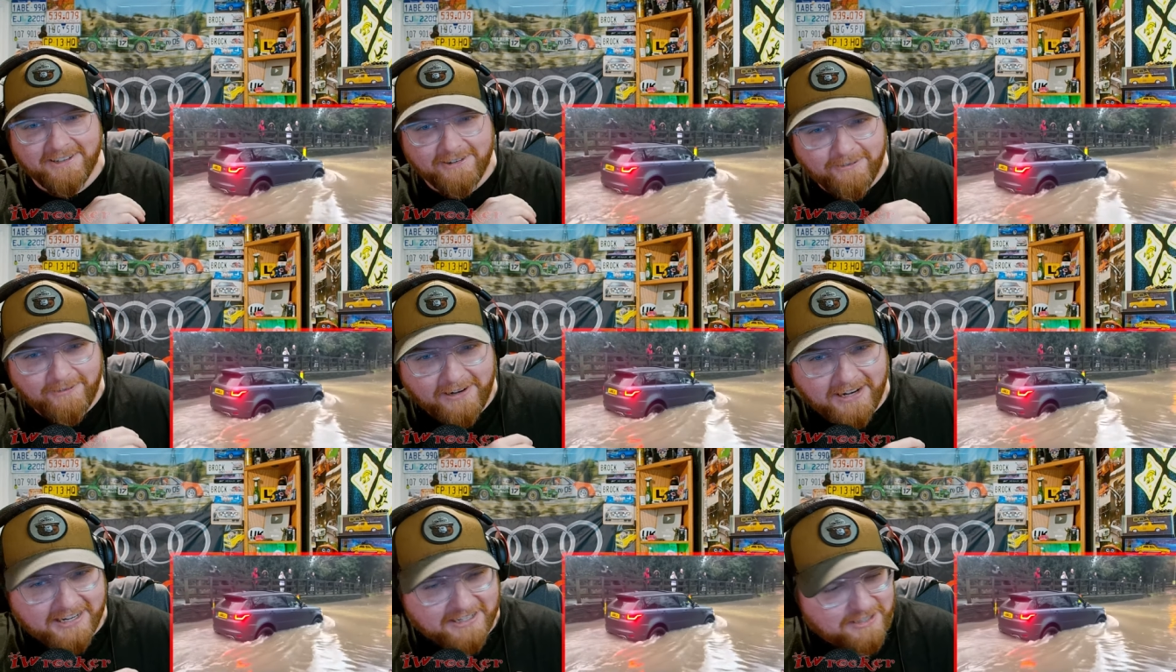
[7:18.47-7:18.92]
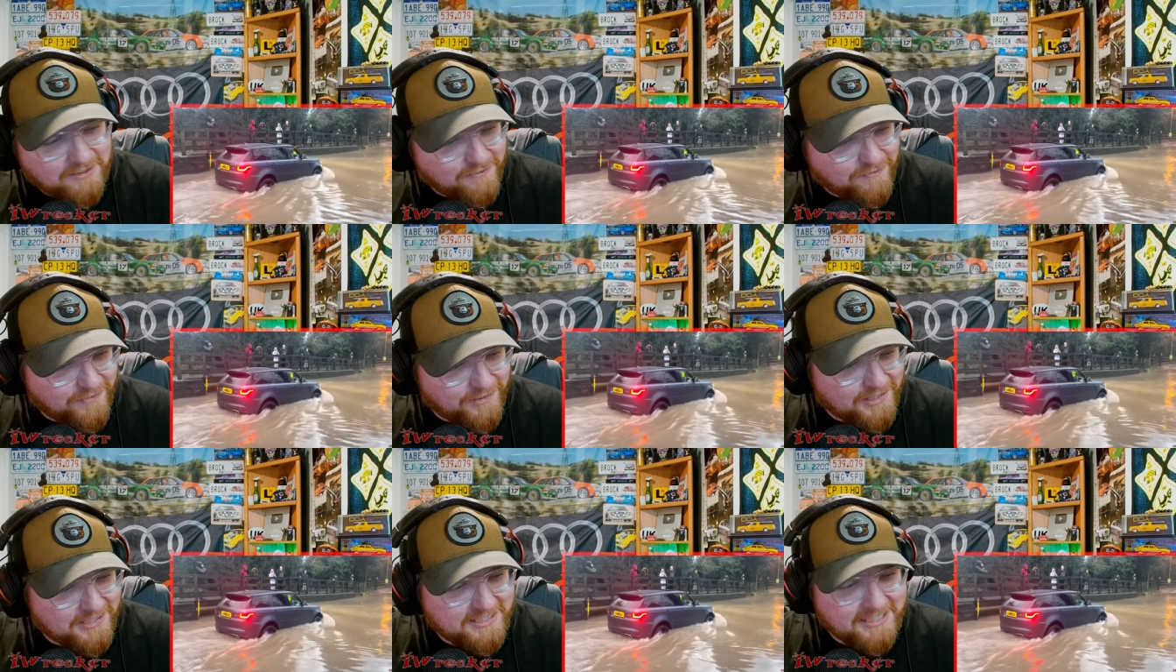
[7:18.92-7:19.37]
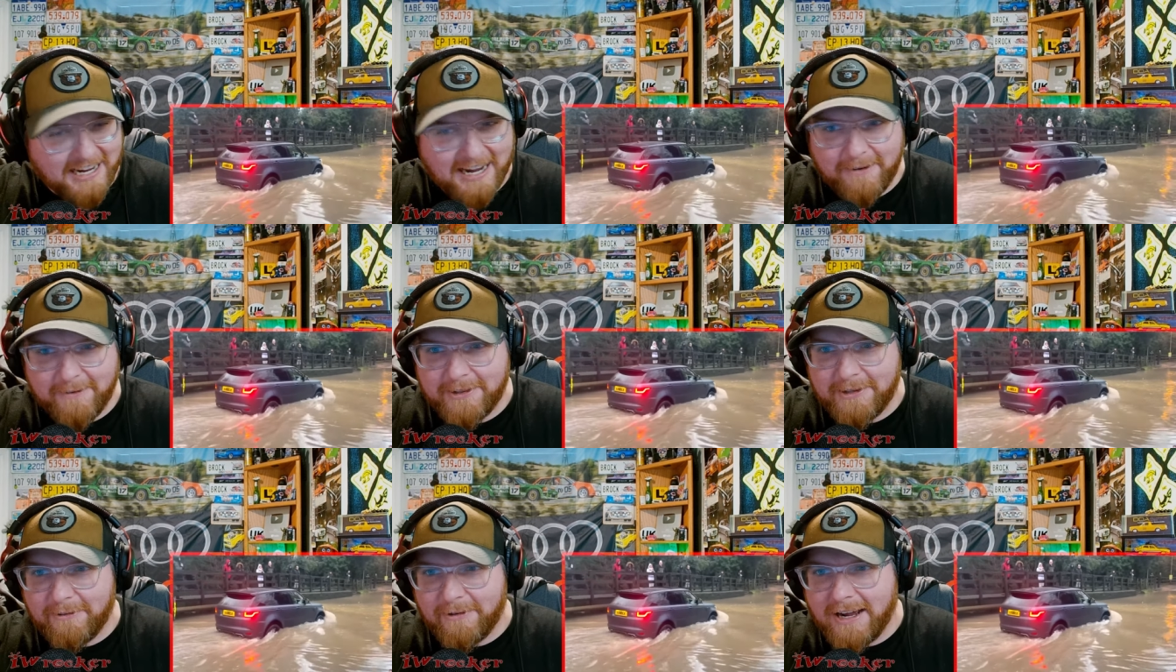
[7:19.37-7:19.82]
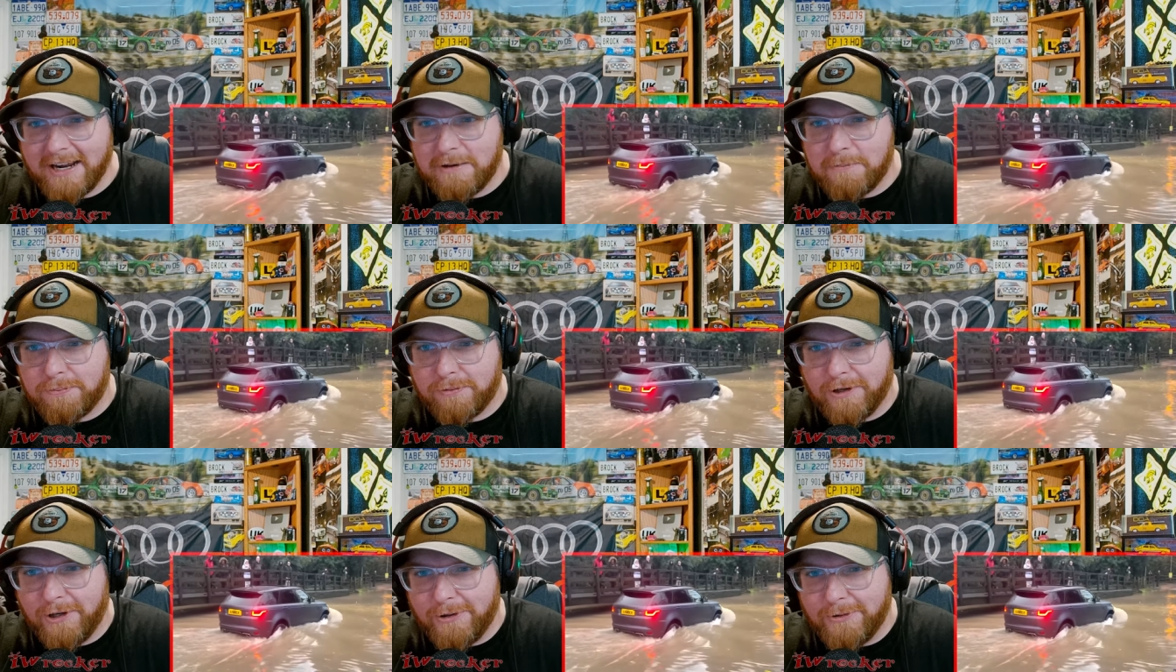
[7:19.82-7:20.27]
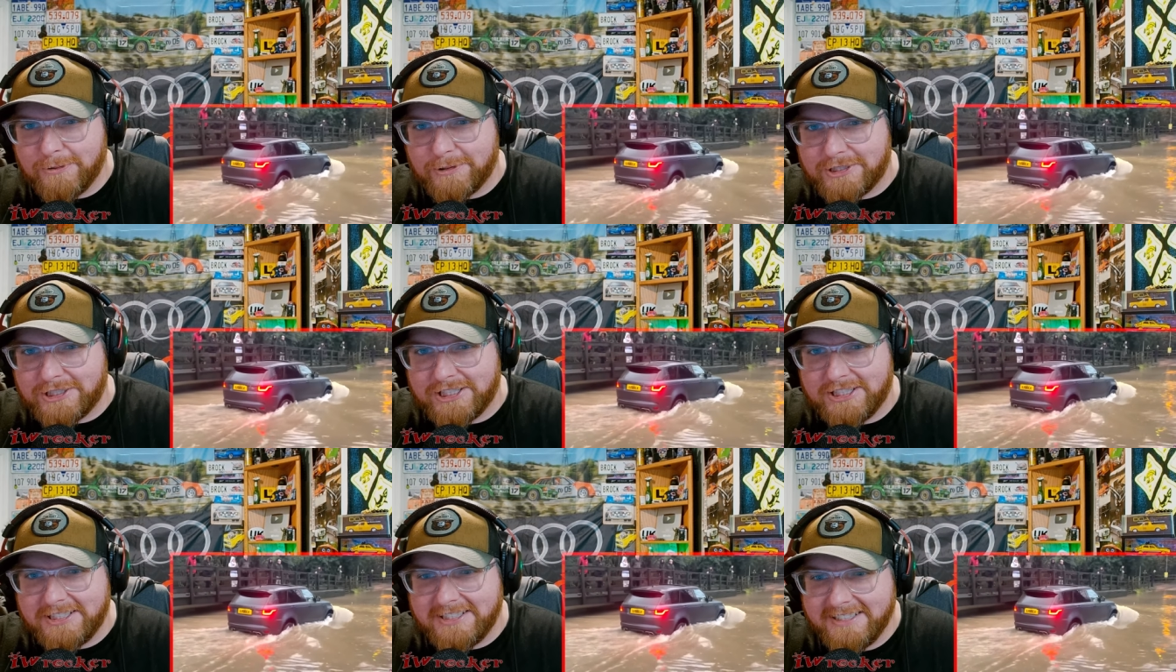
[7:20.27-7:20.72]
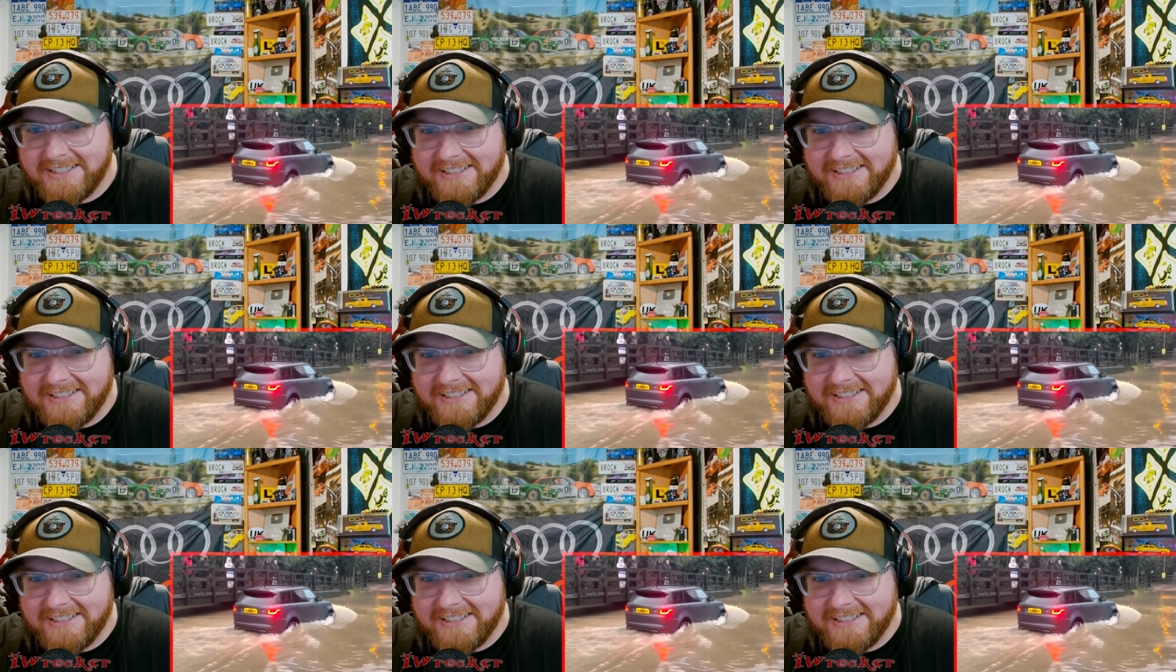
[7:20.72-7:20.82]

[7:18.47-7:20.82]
We got the first guy with the right approach.